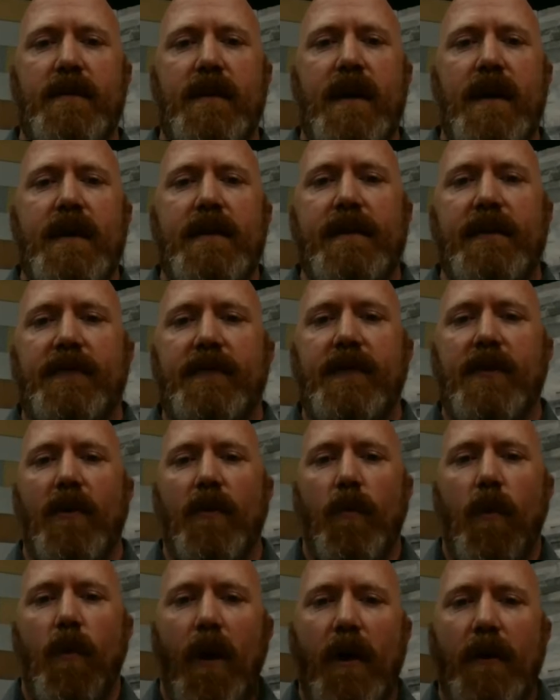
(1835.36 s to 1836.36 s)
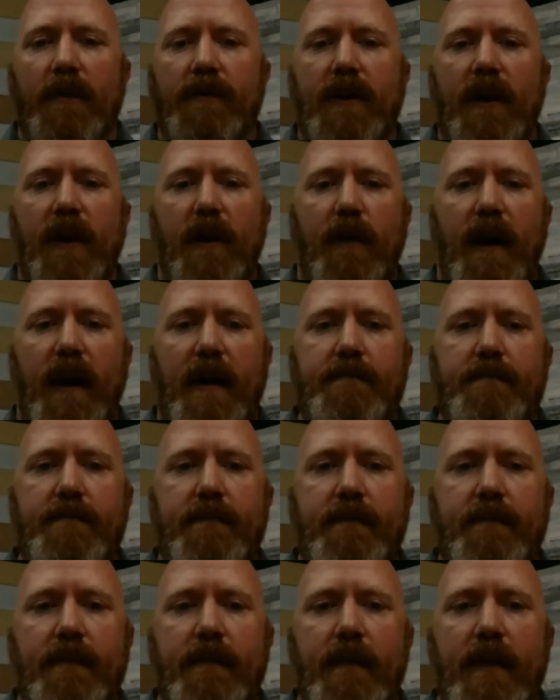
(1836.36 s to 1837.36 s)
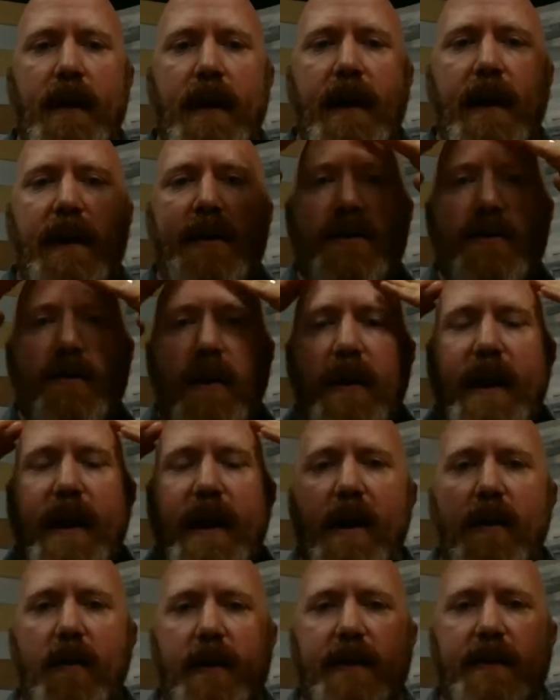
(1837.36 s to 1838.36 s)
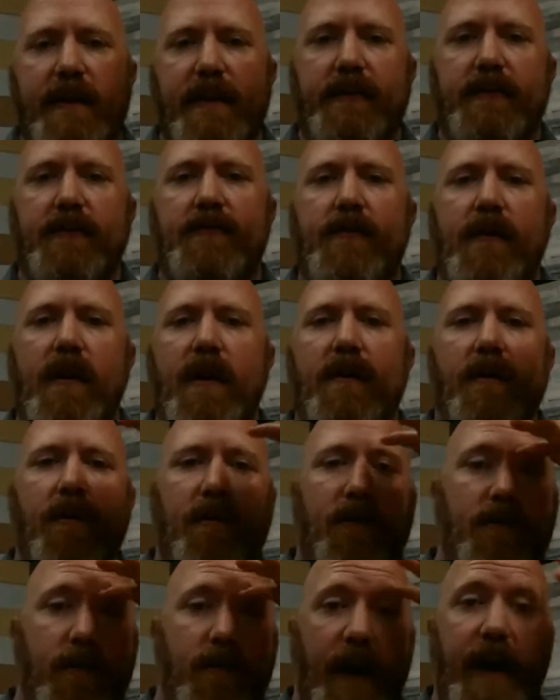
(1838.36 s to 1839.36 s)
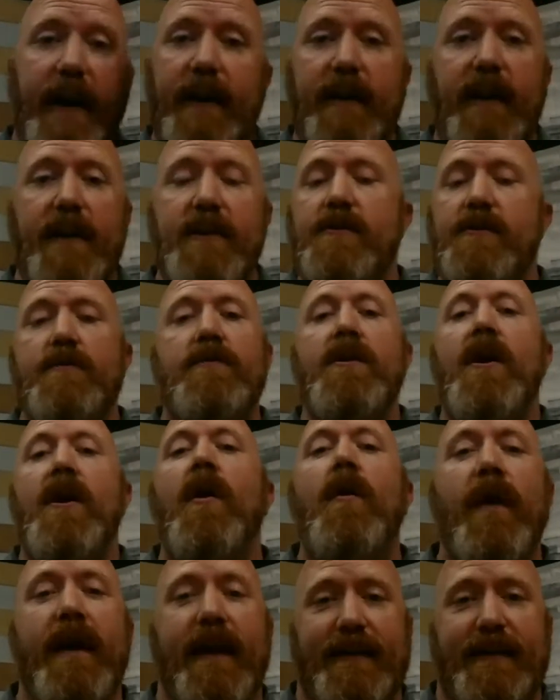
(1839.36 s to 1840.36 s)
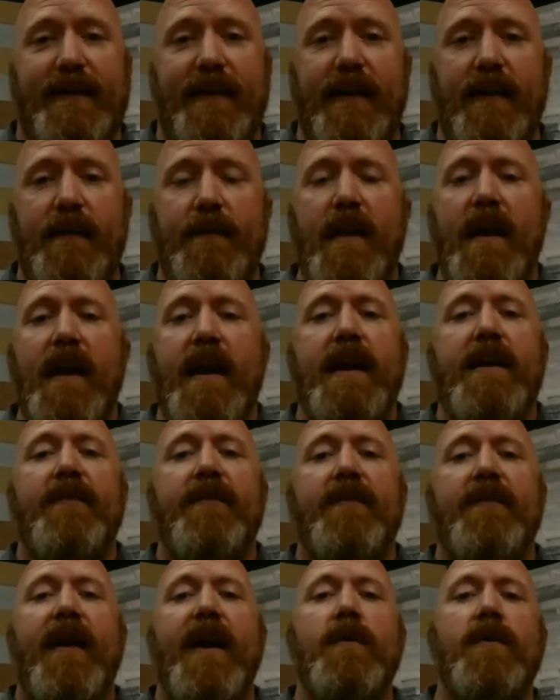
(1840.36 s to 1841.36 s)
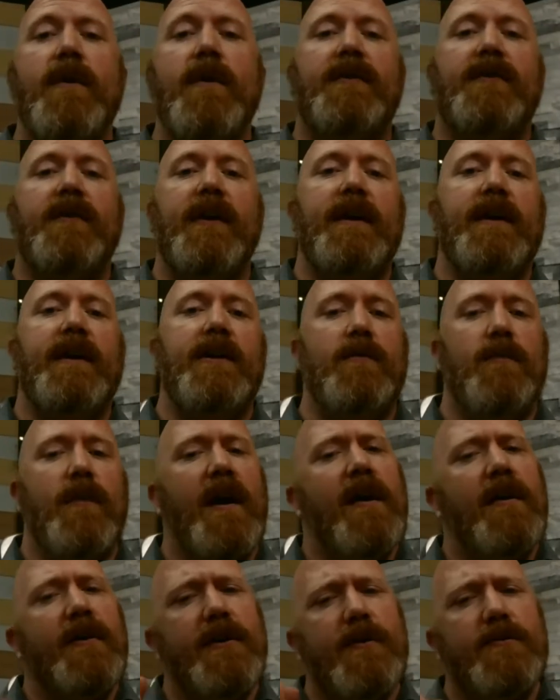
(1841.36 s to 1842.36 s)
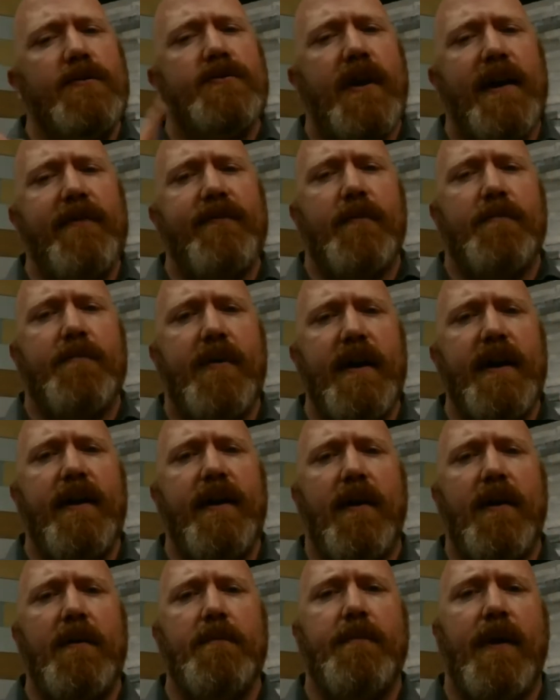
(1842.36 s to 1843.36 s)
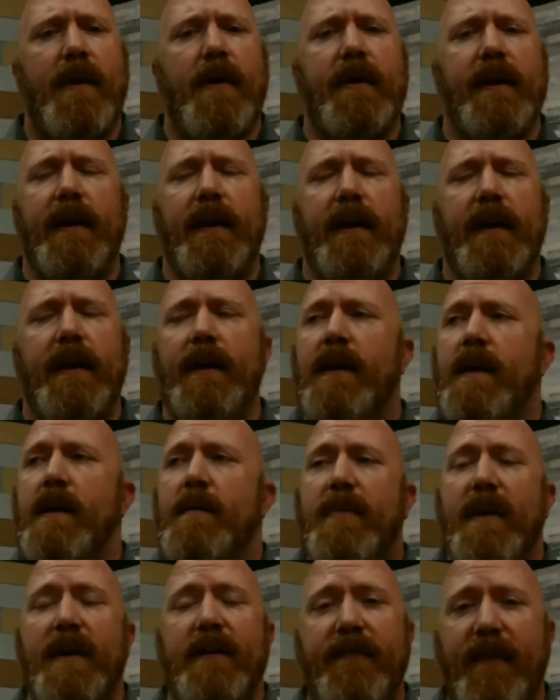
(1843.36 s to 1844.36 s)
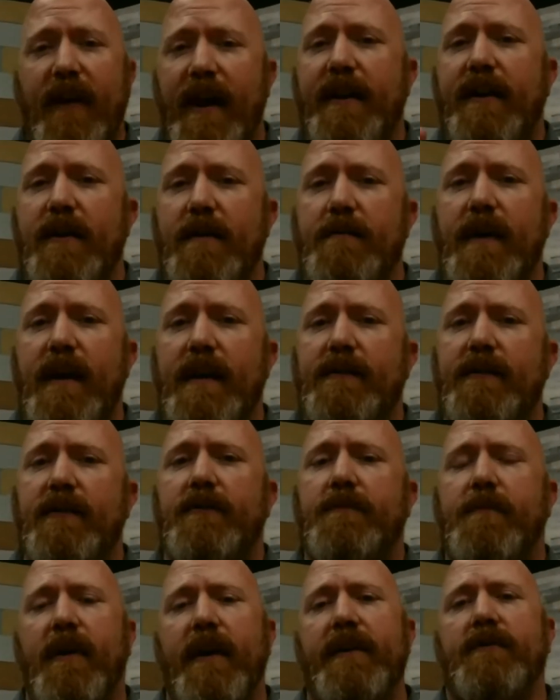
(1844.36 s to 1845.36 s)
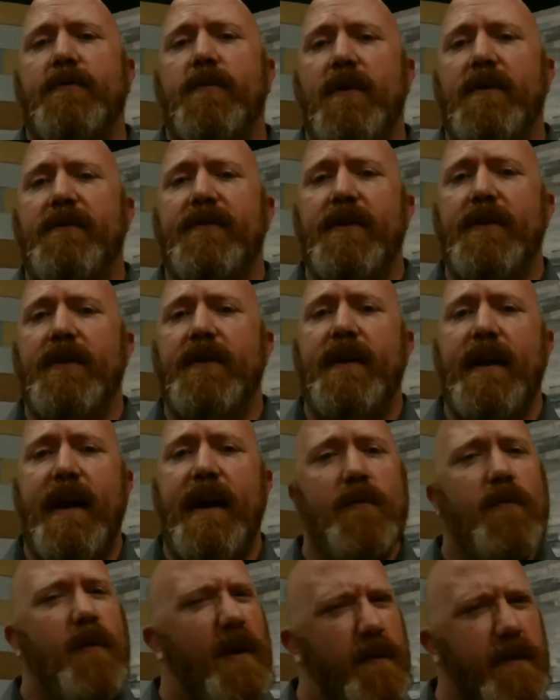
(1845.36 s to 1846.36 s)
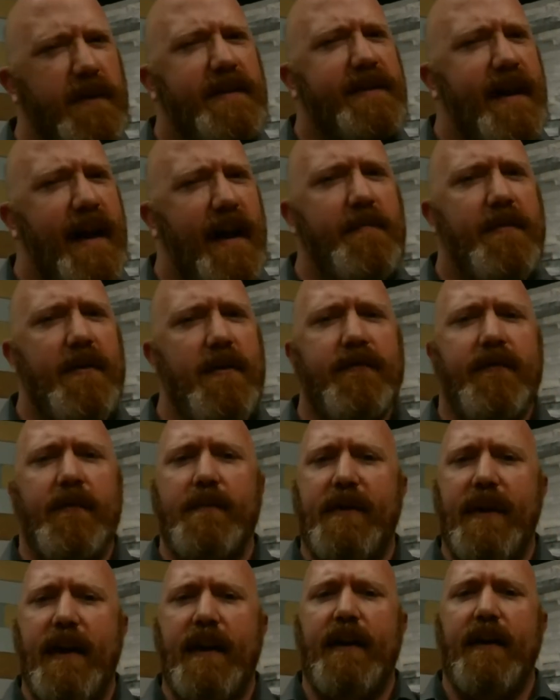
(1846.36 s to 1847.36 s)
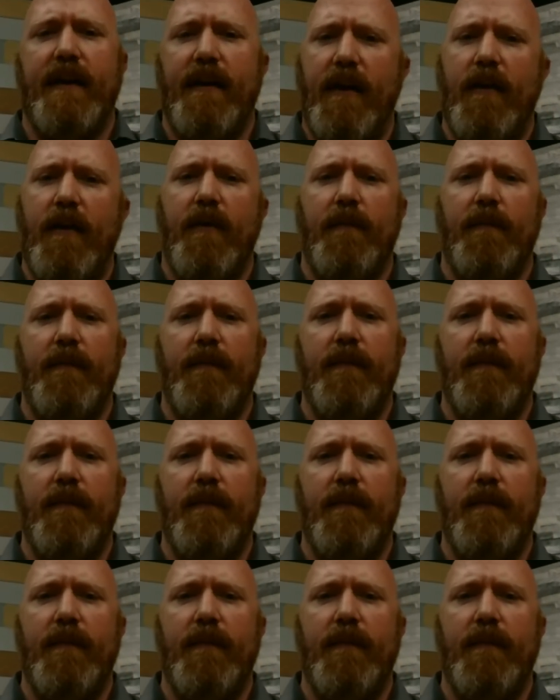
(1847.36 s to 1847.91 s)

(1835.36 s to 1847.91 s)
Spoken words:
These little walls go up, and you are now in this struggle, right? And you know it. If I were to say to you, well, you drive a pretty hard bargain, but if I could make this price work for you today, what would stop you from taking it home,